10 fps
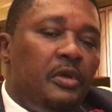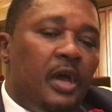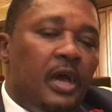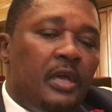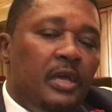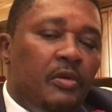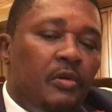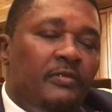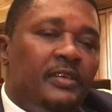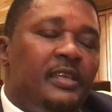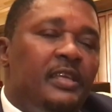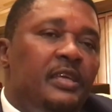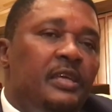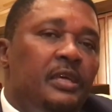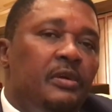I
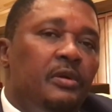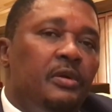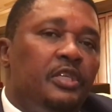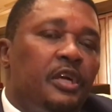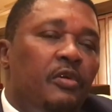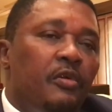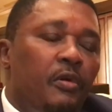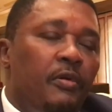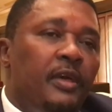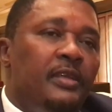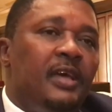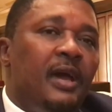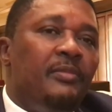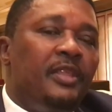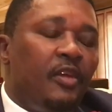obviously shall know that
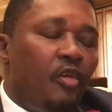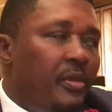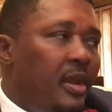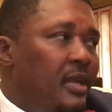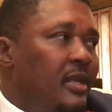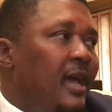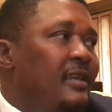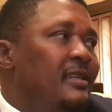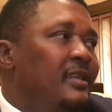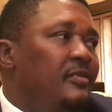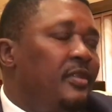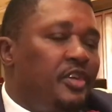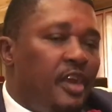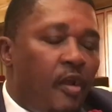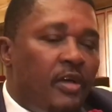I'm the recommended candidate to the
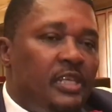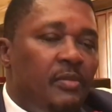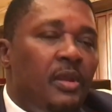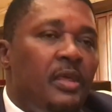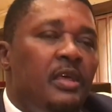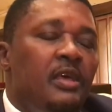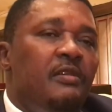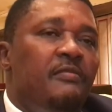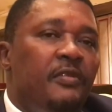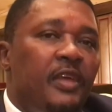General Assembly for